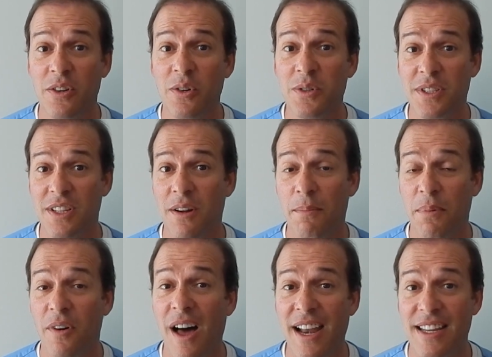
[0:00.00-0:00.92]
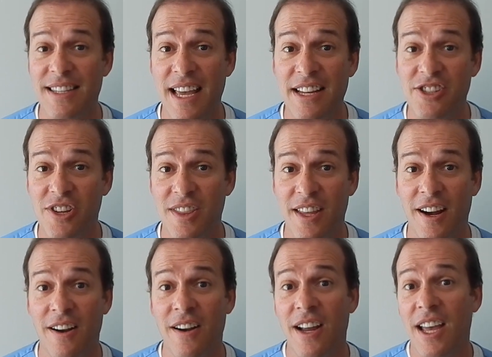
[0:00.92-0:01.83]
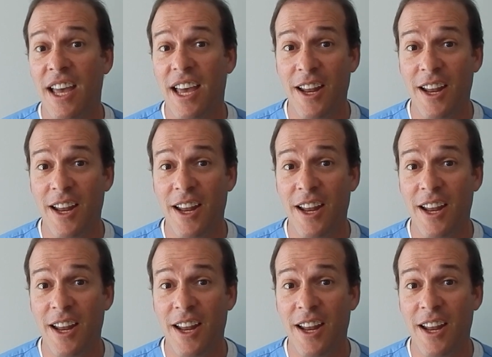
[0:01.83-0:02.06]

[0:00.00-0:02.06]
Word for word: loosen up a lot of tension there,